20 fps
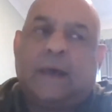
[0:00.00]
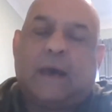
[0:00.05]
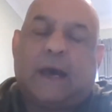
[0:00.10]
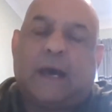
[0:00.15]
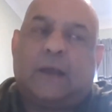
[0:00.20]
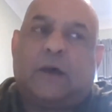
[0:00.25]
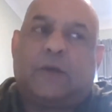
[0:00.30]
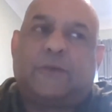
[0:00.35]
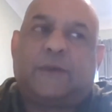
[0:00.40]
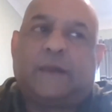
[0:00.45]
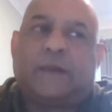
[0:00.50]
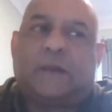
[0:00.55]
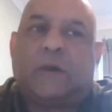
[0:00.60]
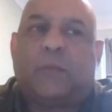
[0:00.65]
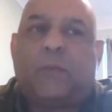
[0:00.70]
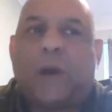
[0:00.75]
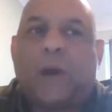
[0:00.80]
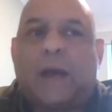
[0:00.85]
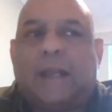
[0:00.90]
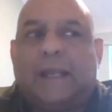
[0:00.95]
And I think
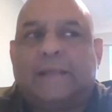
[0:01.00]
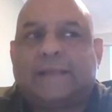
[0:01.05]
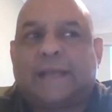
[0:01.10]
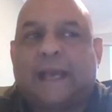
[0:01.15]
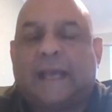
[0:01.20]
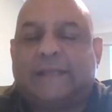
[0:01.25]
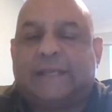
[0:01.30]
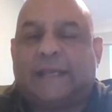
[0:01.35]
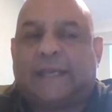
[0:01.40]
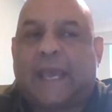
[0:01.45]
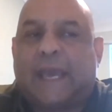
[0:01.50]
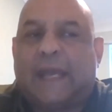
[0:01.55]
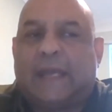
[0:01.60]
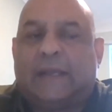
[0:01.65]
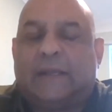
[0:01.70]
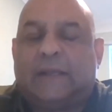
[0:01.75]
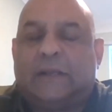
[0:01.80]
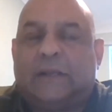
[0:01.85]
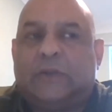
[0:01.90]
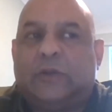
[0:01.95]
it's
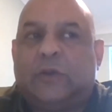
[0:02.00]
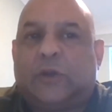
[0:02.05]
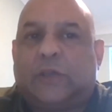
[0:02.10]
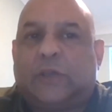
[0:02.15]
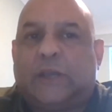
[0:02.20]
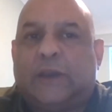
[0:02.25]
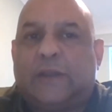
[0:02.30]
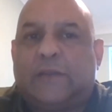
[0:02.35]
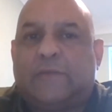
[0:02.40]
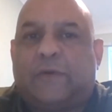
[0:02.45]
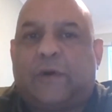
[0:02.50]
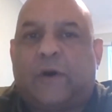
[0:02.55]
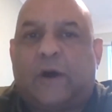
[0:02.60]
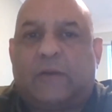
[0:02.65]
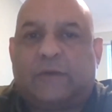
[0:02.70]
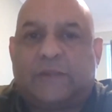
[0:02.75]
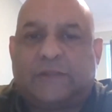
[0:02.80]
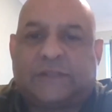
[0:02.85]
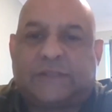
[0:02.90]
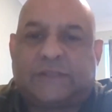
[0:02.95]
again looking at the
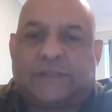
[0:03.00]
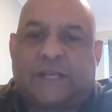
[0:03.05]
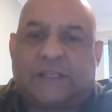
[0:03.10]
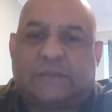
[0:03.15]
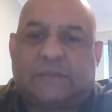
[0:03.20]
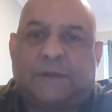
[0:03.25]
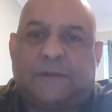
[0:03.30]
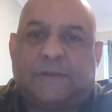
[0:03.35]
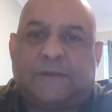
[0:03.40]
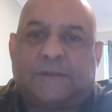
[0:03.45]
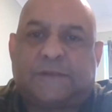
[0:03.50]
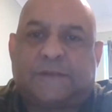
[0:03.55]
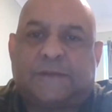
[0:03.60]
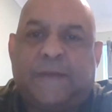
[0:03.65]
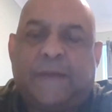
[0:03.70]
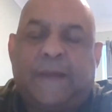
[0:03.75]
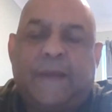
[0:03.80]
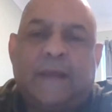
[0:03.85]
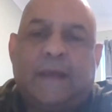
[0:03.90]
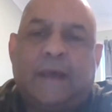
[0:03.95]
fire risk assessments
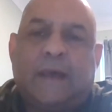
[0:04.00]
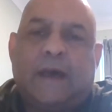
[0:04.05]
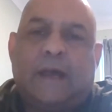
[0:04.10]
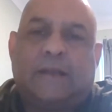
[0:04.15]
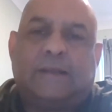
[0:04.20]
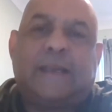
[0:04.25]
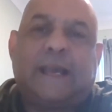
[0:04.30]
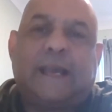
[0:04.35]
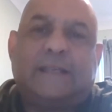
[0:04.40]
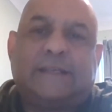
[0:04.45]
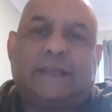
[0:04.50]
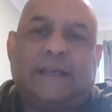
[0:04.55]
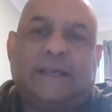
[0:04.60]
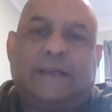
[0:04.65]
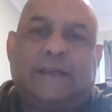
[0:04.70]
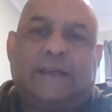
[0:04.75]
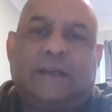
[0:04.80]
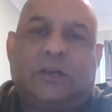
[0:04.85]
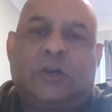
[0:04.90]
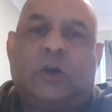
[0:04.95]
and
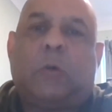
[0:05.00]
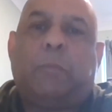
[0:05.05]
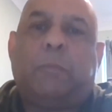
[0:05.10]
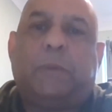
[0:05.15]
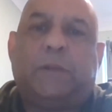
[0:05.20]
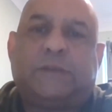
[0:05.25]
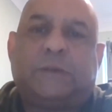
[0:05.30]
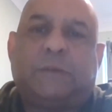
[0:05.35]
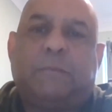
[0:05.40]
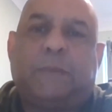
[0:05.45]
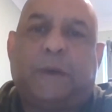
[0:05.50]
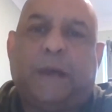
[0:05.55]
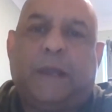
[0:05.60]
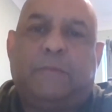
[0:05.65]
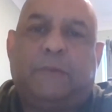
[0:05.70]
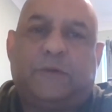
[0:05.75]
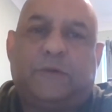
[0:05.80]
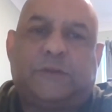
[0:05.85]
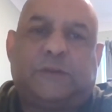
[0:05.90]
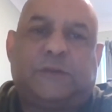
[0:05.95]
getting competent
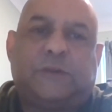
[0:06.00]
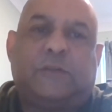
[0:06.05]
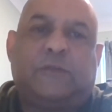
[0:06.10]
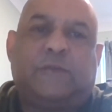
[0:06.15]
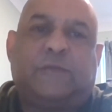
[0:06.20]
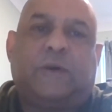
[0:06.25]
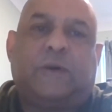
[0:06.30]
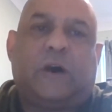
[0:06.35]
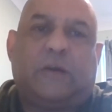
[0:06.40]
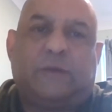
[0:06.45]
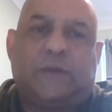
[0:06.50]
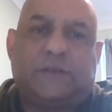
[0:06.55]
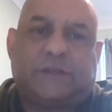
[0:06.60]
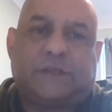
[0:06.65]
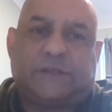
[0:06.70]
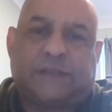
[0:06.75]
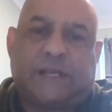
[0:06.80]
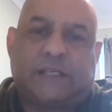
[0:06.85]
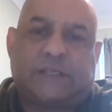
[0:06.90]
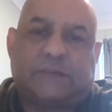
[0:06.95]
people to do the fire risk
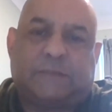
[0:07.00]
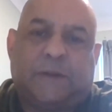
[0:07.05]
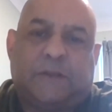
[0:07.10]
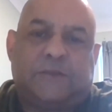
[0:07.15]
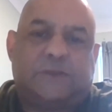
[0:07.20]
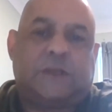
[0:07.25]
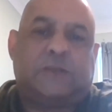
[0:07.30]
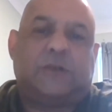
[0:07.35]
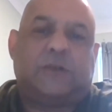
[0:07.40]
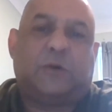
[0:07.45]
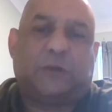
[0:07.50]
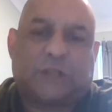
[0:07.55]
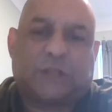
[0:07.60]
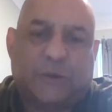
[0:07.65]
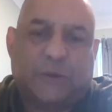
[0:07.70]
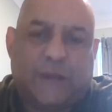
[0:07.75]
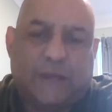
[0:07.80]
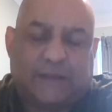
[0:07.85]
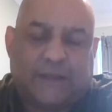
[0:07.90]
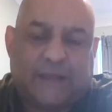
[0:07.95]
assessments, and not
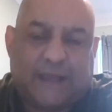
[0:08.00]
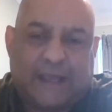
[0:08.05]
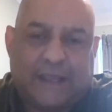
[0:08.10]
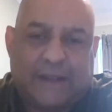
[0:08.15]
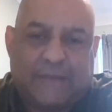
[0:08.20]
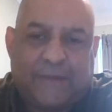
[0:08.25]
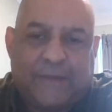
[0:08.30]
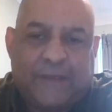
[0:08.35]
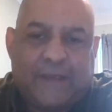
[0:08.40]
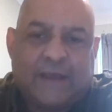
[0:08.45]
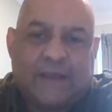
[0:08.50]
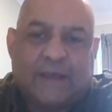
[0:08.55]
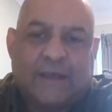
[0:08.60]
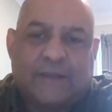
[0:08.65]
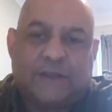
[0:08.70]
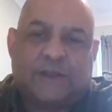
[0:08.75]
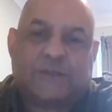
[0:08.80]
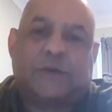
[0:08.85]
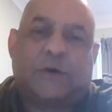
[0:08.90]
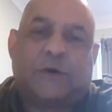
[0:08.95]
doing the
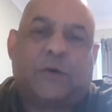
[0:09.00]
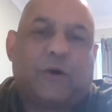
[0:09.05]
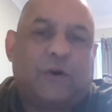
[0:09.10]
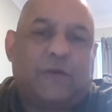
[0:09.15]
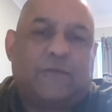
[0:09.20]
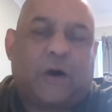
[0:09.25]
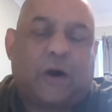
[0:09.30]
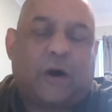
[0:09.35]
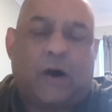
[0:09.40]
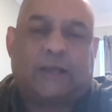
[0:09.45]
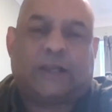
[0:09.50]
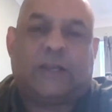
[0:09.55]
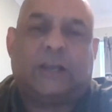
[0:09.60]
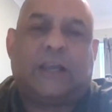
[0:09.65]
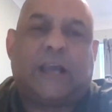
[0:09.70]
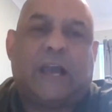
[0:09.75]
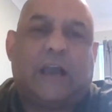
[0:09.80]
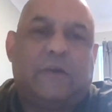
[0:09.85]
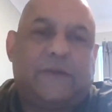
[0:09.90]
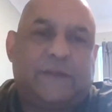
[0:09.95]
sort of, I can
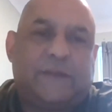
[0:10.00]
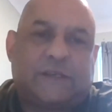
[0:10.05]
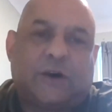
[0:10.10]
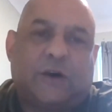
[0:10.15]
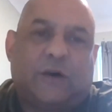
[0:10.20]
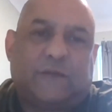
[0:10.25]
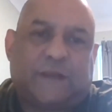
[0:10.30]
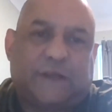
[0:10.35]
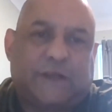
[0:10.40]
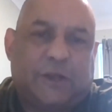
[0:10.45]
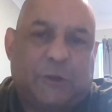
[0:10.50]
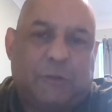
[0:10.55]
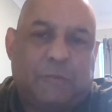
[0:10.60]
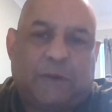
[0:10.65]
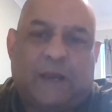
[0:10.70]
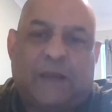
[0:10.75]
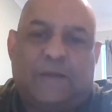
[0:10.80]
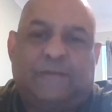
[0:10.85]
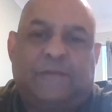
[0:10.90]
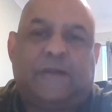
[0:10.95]
go this afternoon,
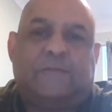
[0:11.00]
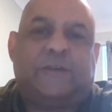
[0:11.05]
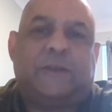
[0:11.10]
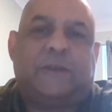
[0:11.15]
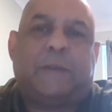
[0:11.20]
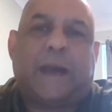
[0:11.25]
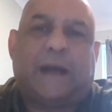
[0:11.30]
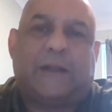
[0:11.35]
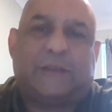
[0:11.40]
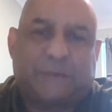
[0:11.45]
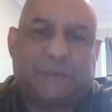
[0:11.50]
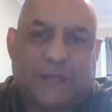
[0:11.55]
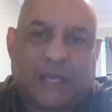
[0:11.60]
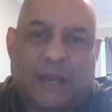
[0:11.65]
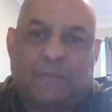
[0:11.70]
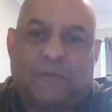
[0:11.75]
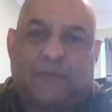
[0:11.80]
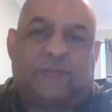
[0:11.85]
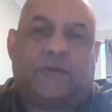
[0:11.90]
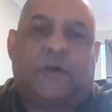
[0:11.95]
pay £50 and
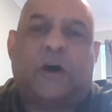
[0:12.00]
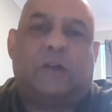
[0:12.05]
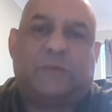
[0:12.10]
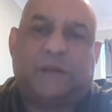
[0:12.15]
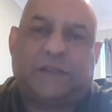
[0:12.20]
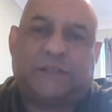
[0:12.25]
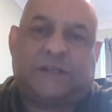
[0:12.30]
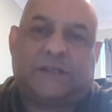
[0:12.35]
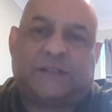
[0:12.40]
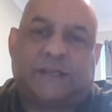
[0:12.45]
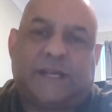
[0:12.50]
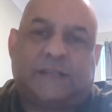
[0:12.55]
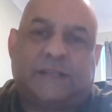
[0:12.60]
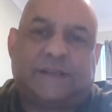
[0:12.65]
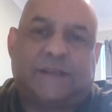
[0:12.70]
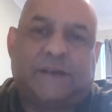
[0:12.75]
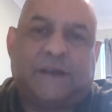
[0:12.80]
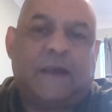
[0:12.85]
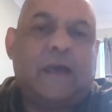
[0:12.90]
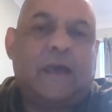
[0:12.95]
become a fire risk
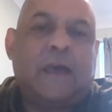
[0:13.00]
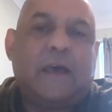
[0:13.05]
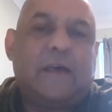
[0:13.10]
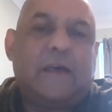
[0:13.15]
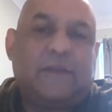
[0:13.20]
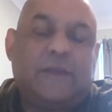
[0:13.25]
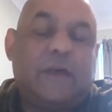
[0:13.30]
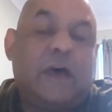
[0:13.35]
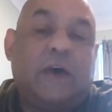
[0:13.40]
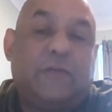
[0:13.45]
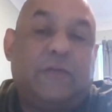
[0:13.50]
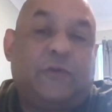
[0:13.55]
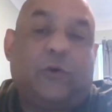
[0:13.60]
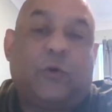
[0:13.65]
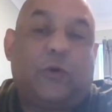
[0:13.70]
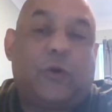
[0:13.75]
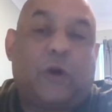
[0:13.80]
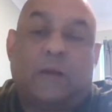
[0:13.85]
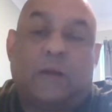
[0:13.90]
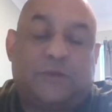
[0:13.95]
assessor,
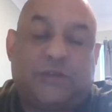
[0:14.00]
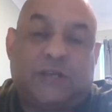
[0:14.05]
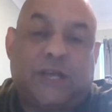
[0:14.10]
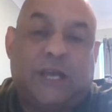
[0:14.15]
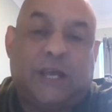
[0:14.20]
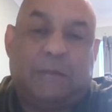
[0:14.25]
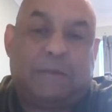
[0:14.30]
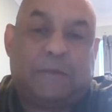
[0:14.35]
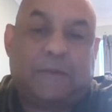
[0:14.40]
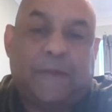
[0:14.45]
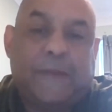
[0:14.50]
therefore I'm cheap.